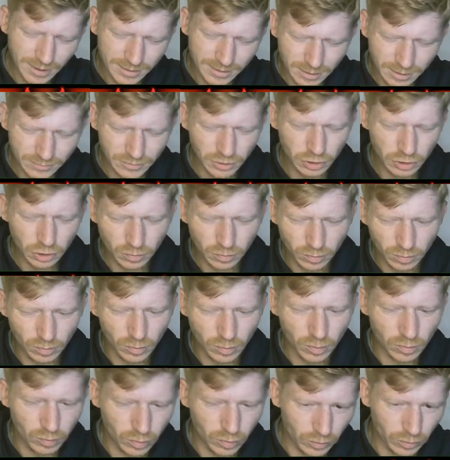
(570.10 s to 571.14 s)
ourselves a couple
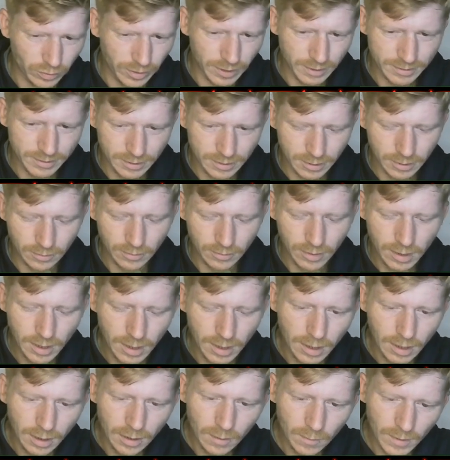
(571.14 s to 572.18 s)
more Boreas though.
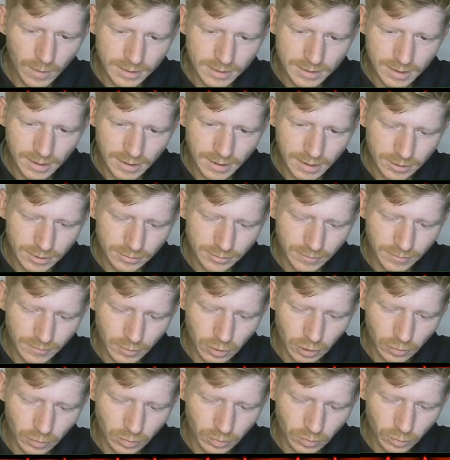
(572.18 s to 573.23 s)
Wait till he gets rid of a
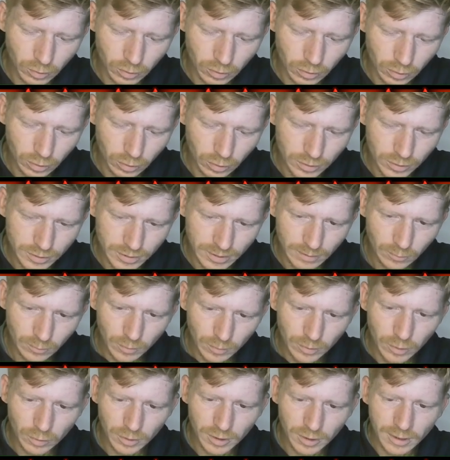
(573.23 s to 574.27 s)
couple more clocks, and then we'll
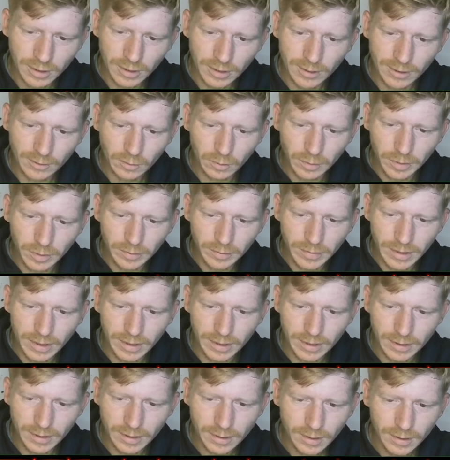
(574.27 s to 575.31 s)
be looking a little bit
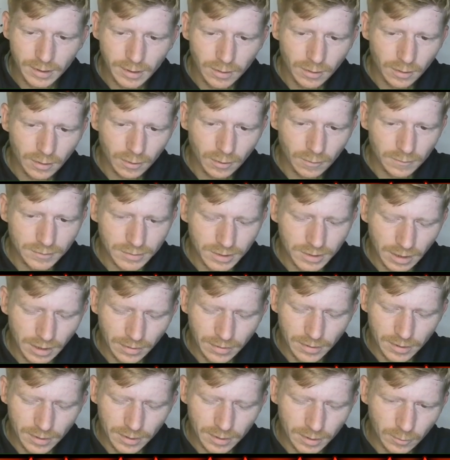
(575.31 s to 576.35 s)
better. Obviously I
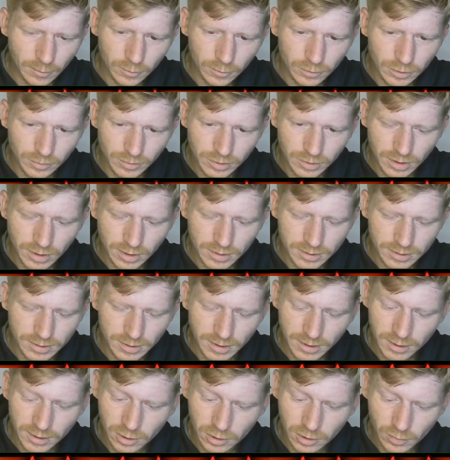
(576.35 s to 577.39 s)
think he wants to be trying to
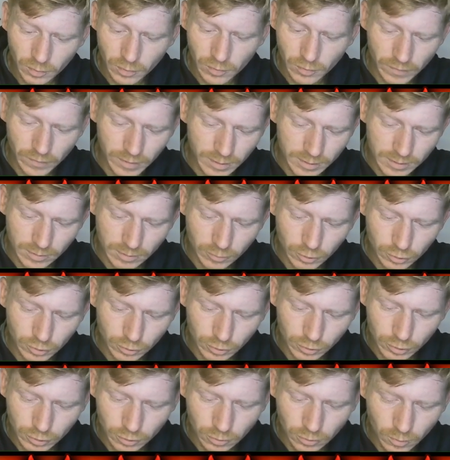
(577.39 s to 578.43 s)
eat a couple of things. I'm not too
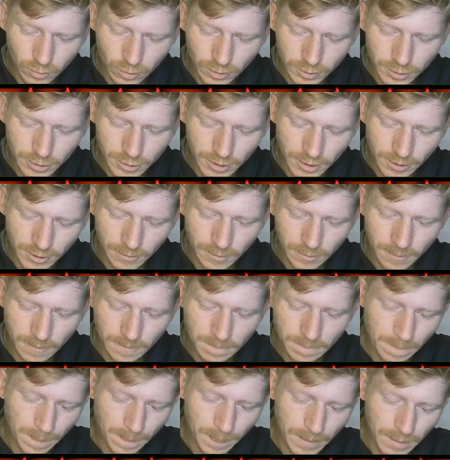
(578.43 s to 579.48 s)
sure what he's trying to do.
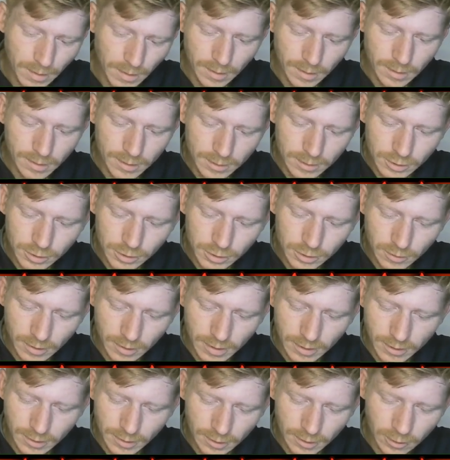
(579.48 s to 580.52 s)
Let's just go
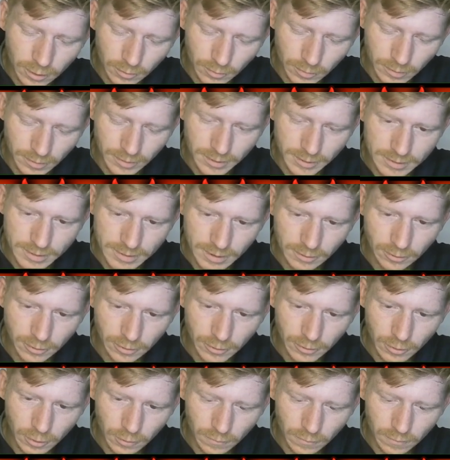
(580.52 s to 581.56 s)
ahead and get a couple of these sent
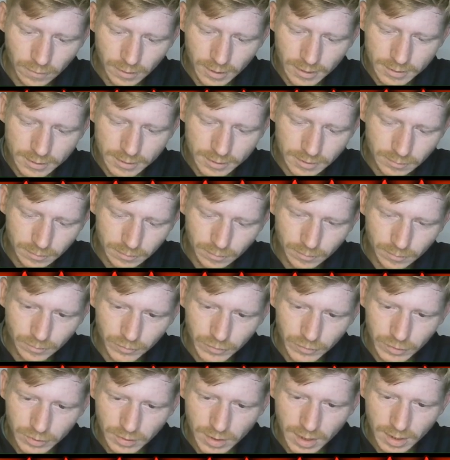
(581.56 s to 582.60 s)
on over. That's his
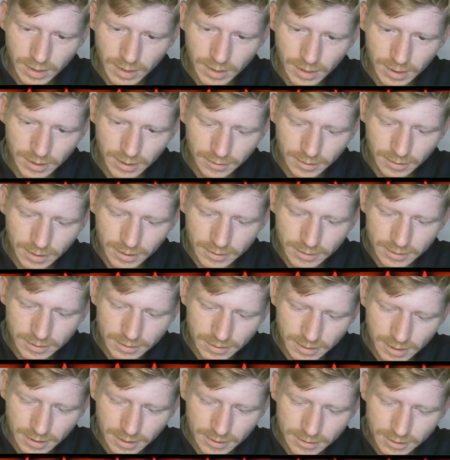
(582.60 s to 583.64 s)
Dryad, that's his
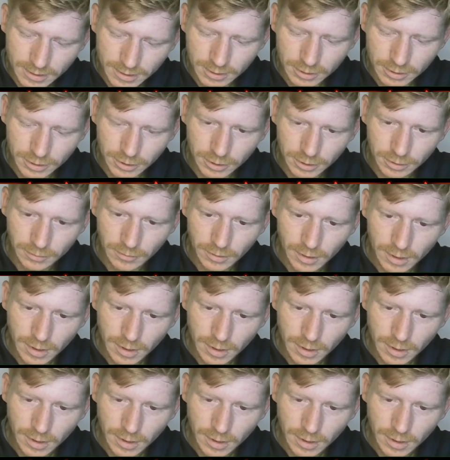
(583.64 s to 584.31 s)
Night Statue,